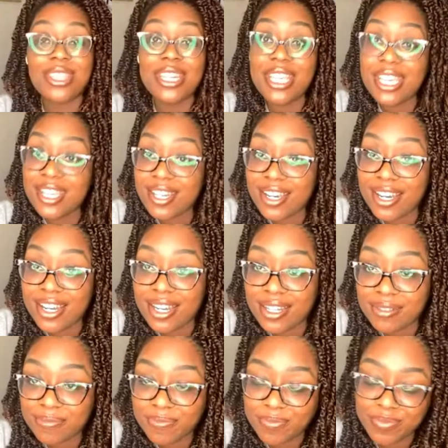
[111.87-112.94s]

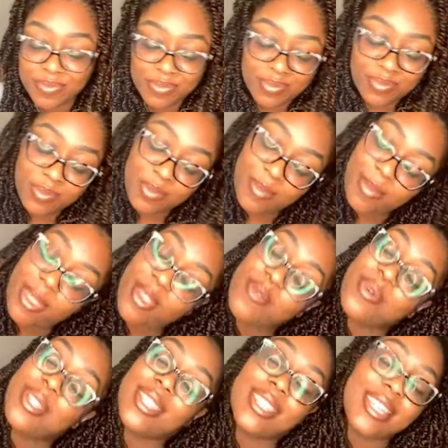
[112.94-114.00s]
Nita,
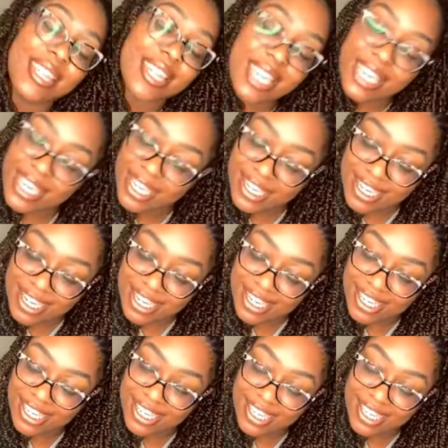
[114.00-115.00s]
with Meek,